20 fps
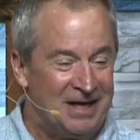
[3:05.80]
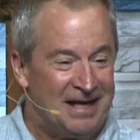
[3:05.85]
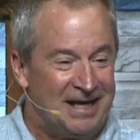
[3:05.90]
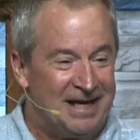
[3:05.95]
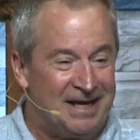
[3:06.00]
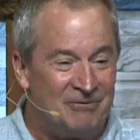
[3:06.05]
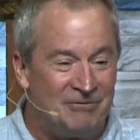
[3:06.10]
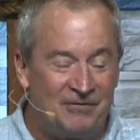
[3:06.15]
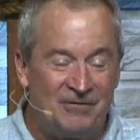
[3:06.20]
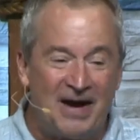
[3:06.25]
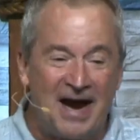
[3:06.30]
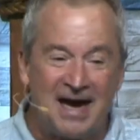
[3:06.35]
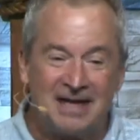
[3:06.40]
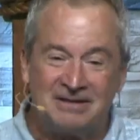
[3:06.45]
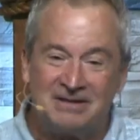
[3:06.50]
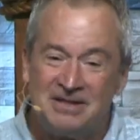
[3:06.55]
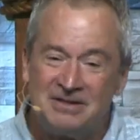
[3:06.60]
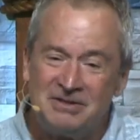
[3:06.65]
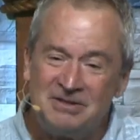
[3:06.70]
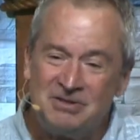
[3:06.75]
In fact,
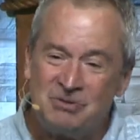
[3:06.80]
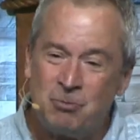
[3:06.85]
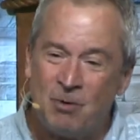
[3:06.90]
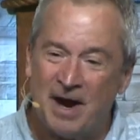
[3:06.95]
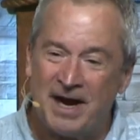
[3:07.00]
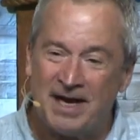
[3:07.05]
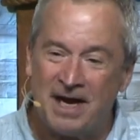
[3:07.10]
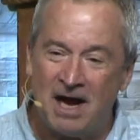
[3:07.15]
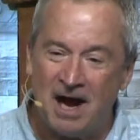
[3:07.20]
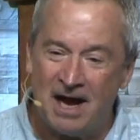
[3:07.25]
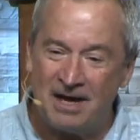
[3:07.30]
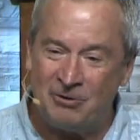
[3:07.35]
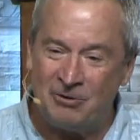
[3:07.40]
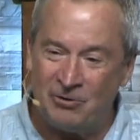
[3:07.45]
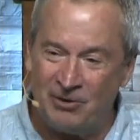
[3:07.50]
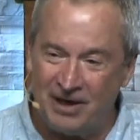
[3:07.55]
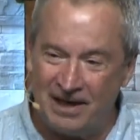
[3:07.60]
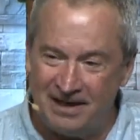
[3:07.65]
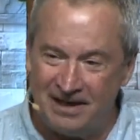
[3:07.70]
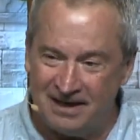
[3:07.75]
this is why God
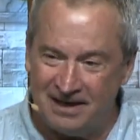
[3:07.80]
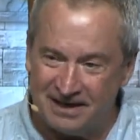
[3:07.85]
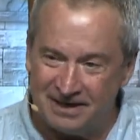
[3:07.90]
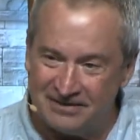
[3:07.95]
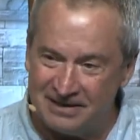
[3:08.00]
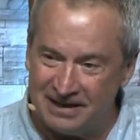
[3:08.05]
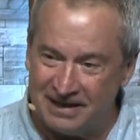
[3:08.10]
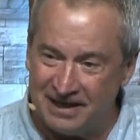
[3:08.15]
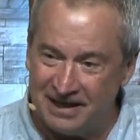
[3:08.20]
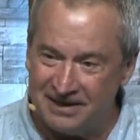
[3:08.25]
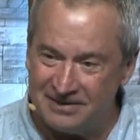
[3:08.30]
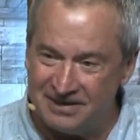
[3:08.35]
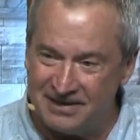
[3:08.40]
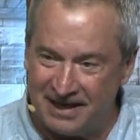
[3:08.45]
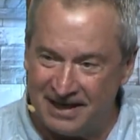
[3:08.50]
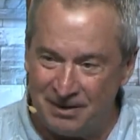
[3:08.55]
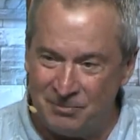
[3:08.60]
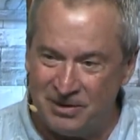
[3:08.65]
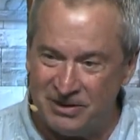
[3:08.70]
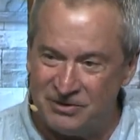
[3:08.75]
created us in his
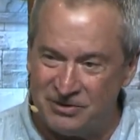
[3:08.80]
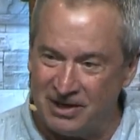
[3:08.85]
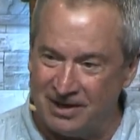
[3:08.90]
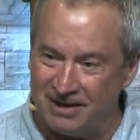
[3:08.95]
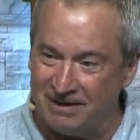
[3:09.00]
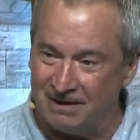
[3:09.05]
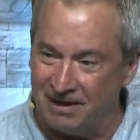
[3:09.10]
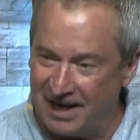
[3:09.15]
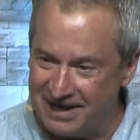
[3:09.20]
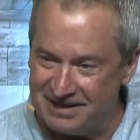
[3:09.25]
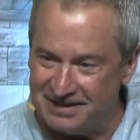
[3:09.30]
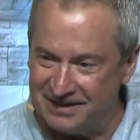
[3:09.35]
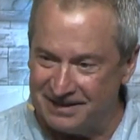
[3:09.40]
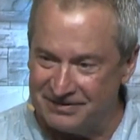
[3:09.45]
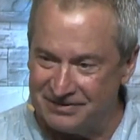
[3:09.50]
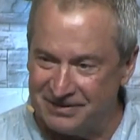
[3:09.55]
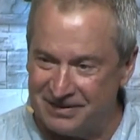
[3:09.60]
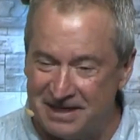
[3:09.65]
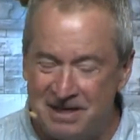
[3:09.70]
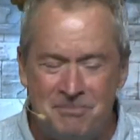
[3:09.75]
image and
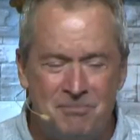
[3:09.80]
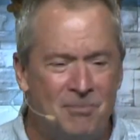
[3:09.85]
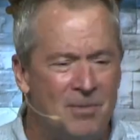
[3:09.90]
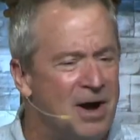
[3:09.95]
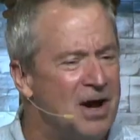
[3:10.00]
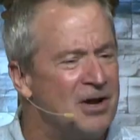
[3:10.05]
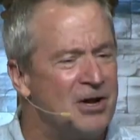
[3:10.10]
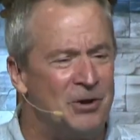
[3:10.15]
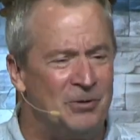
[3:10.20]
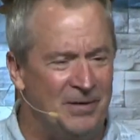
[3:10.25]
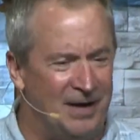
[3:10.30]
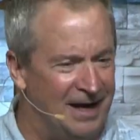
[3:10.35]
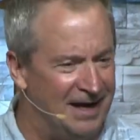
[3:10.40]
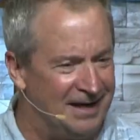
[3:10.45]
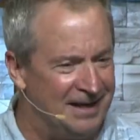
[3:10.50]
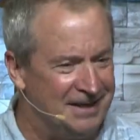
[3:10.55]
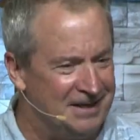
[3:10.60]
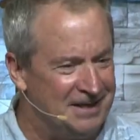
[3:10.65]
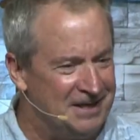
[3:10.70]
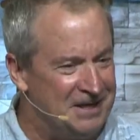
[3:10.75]
likeness. Imago Dei.